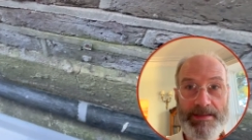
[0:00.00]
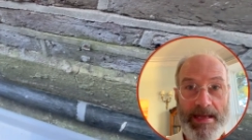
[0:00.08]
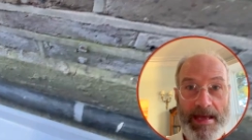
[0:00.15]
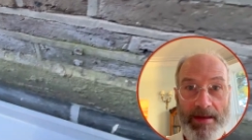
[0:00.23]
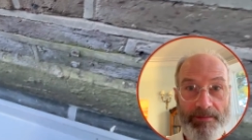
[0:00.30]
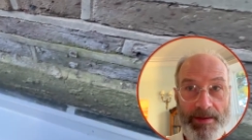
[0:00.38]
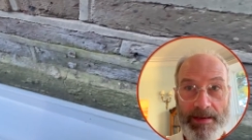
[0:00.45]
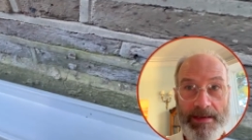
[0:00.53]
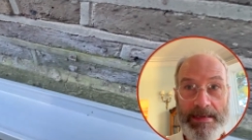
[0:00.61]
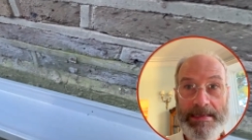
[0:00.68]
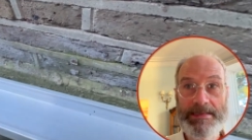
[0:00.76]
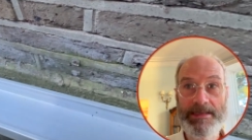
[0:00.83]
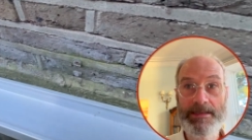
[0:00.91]
that ever
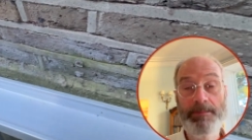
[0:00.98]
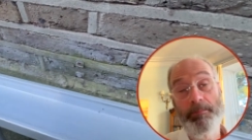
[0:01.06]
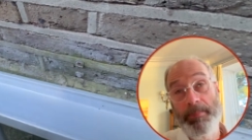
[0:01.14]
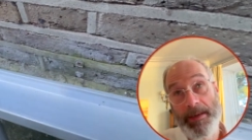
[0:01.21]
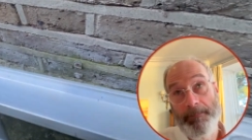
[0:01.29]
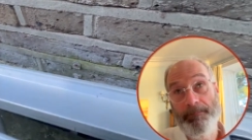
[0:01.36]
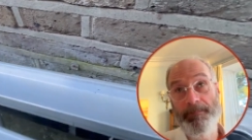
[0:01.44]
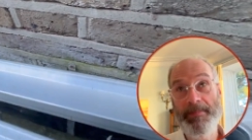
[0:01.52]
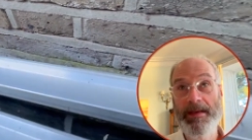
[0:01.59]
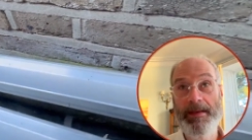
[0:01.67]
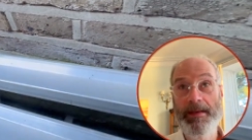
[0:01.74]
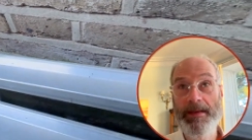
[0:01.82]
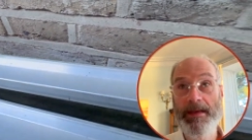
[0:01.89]
needed, but
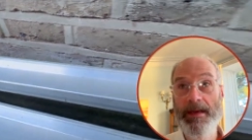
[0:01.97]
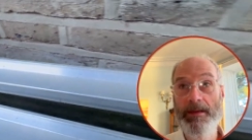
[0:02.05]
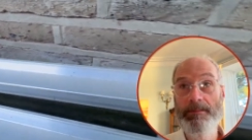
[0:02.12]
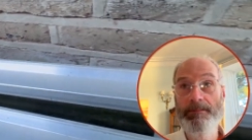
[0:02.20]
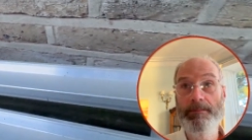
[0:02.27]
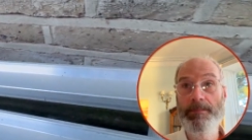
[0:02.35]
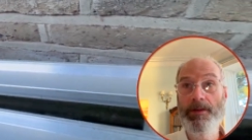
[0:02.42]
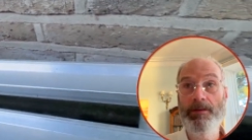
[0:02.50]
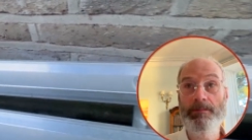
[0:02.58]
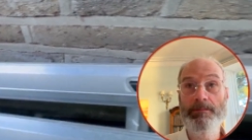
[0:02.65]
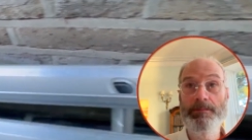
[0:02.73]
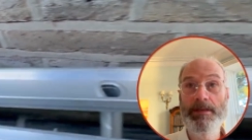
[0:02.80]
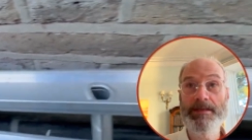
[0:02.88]
hey ho,
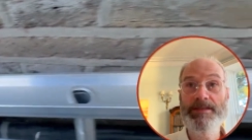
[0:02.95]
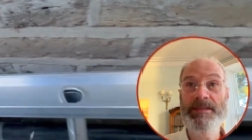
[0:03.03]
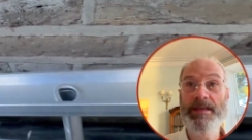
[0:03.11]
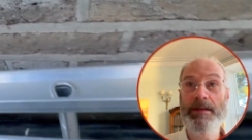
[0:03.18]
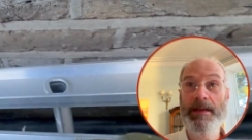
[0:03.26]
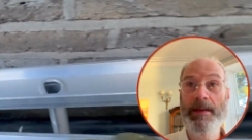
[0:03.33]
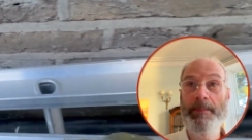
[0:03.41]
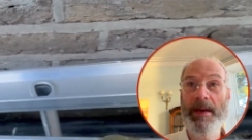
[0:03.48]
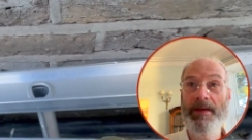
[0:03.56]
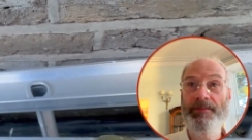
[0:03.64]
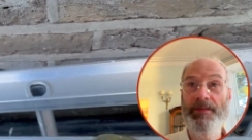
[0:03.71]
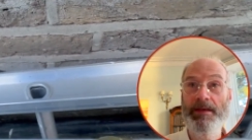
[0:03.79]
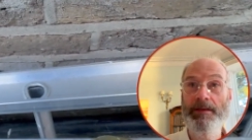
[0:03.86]
not necessarily a
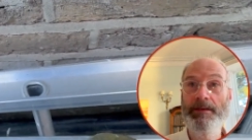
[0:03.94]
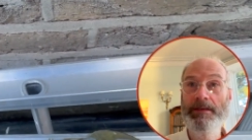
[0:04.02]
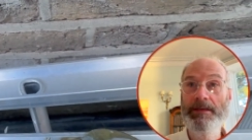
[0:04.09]
bad thing.